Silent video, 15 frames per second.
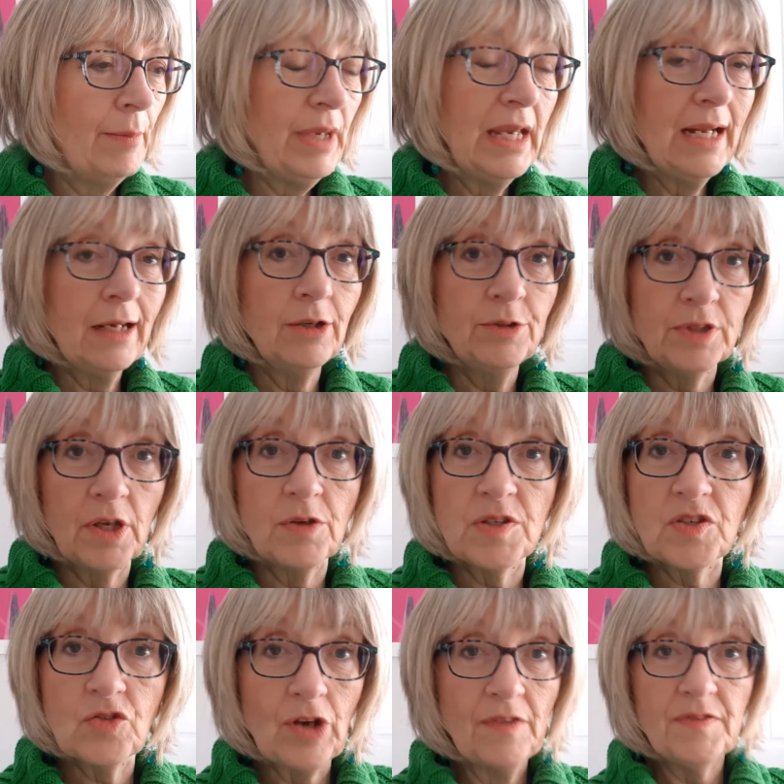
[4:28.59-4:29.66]
include
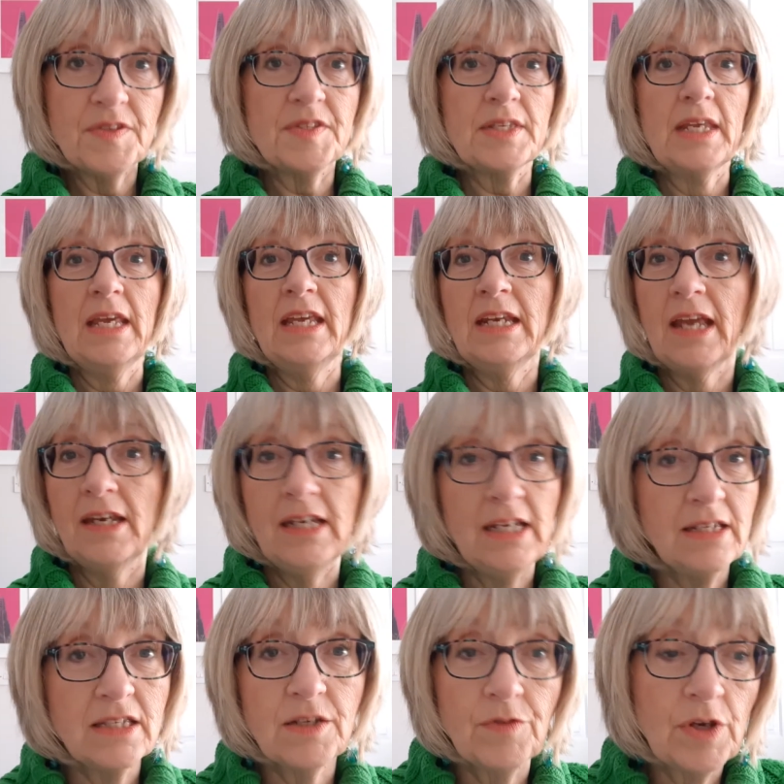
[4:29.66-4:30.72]
those strengths in any
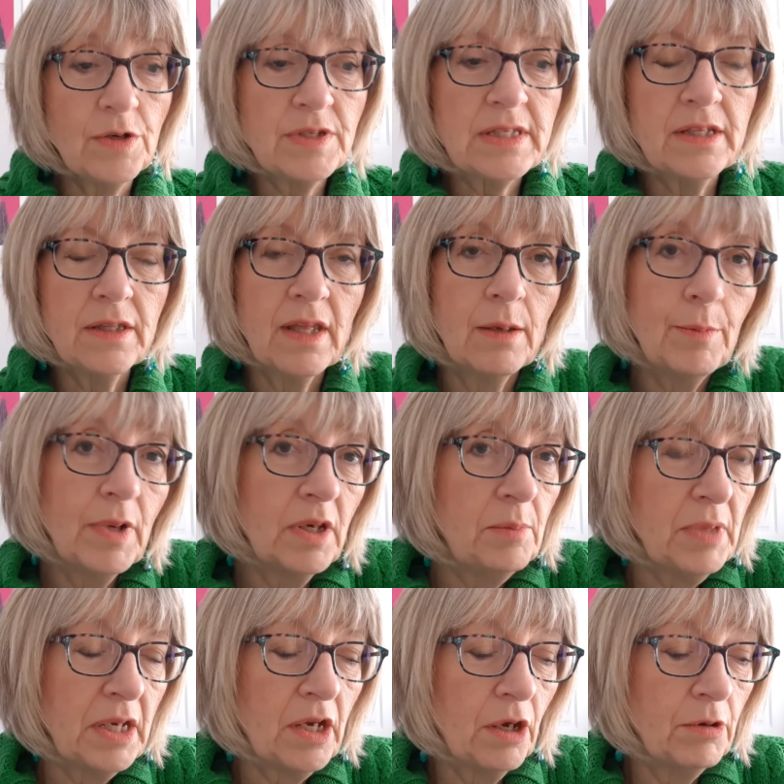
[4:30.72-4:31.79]
interviews that they might
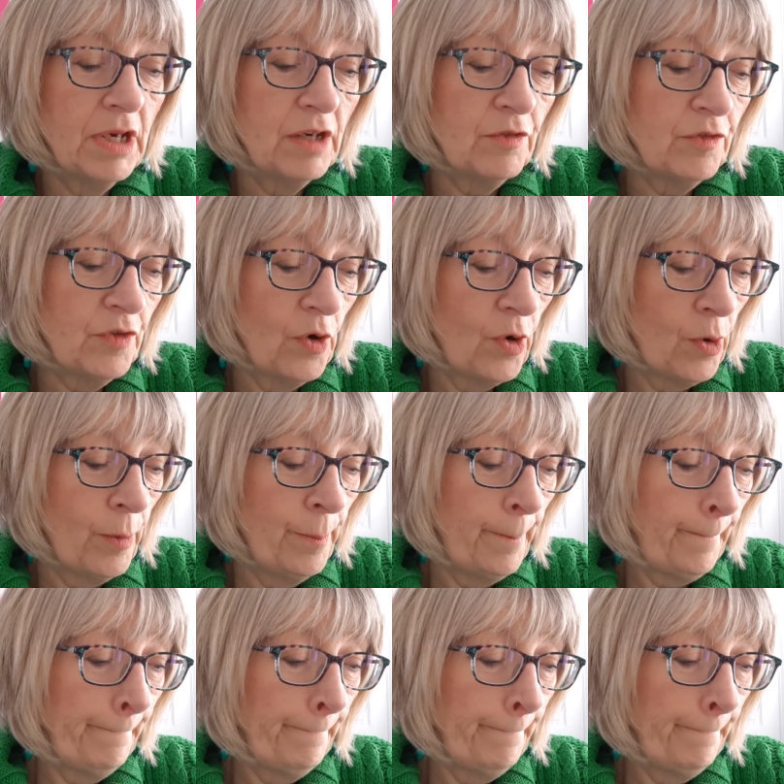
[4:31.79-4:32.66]
be going for.